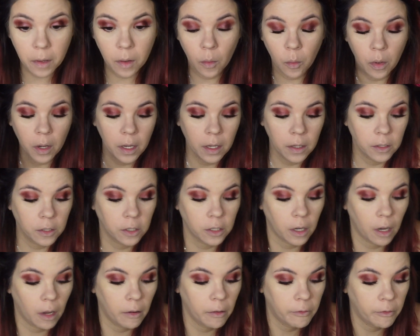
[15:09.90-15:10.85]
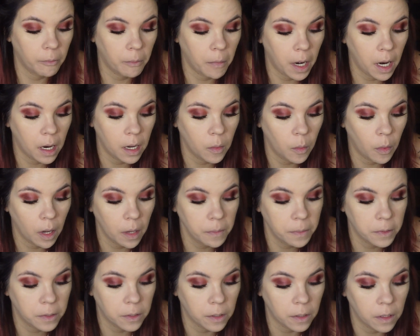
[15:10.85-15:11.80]
the witch of Mary
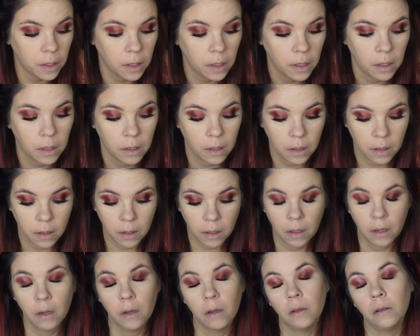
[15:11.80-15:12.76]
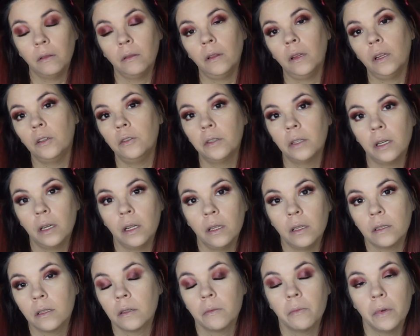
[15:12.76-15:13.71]
Webster, Lieutenant
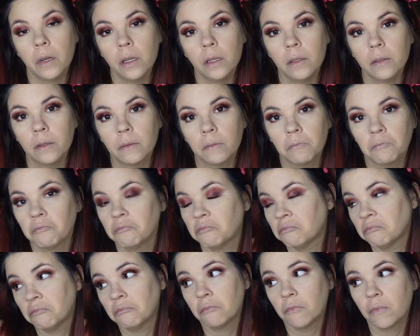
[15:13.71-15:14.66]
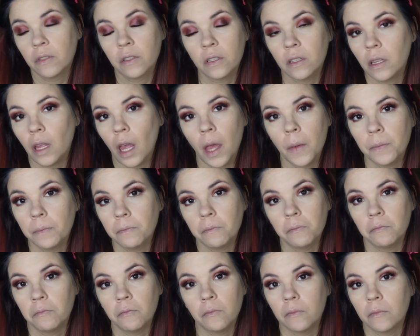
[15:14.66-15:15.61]
Smith slept
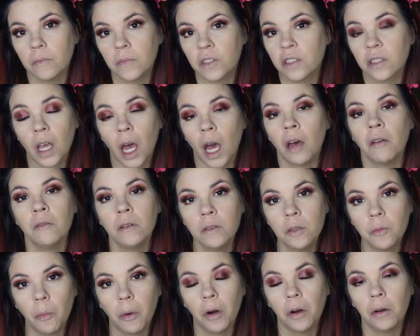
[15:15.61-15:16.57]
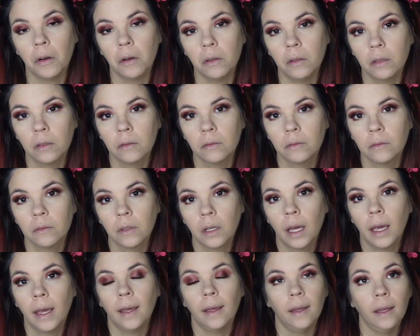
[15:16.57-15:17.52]
sound as a bird.
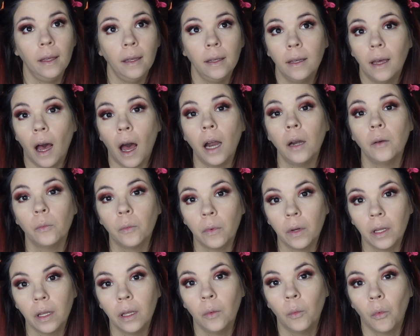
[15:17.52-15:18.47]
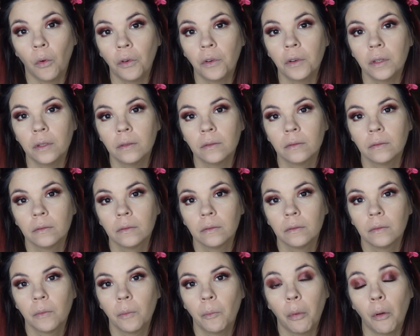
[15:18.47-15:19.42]
He had gotten what he wanted.
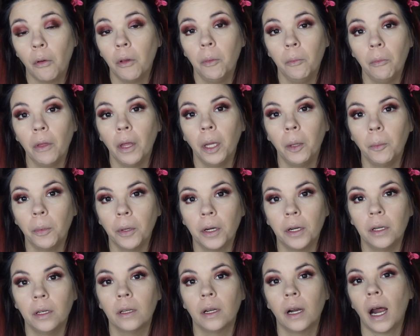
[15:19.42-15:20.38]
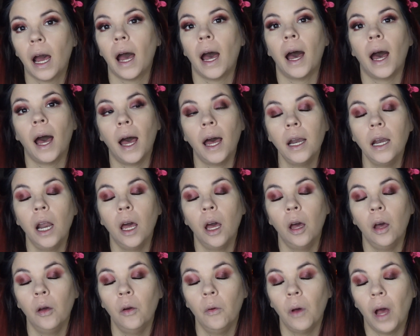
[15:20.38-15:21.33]
Point blank period.
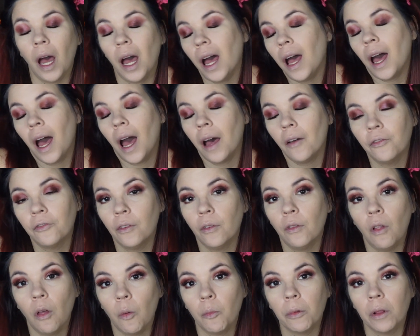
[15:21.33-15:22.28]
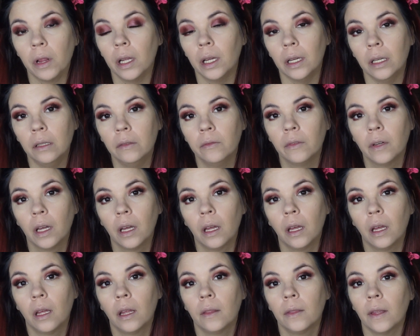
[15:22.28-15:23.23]
I full on believe
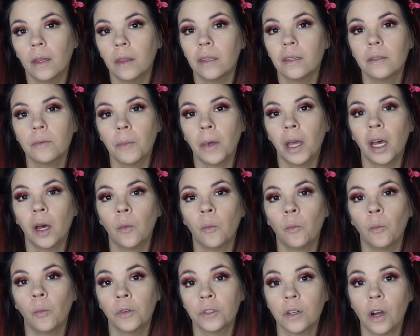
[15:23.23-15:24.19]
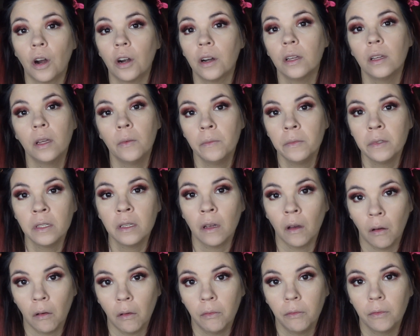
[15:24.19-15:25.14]
that this man was hurting
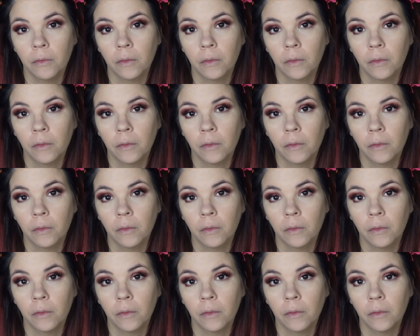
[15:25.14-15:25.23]
himself.